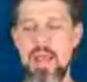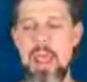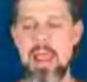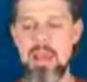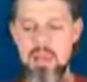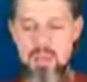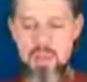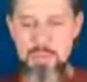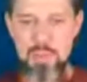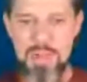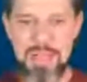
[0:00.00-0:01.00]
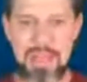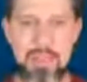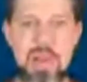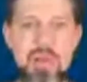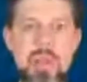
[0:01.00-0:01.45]
And those
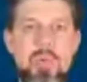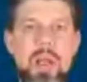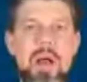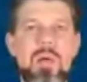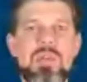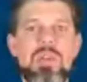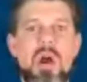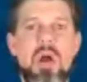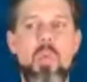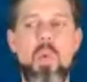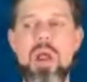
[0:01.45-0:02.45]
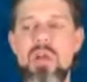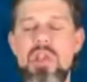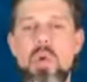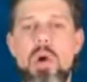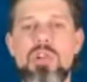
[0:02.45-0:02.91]
preliminary rounds are where
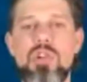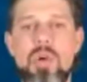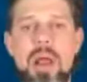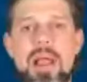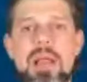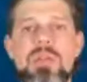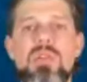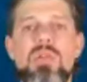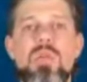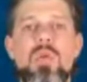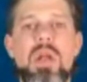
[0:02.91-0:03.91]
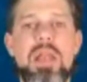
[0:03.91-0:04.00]
you are trying to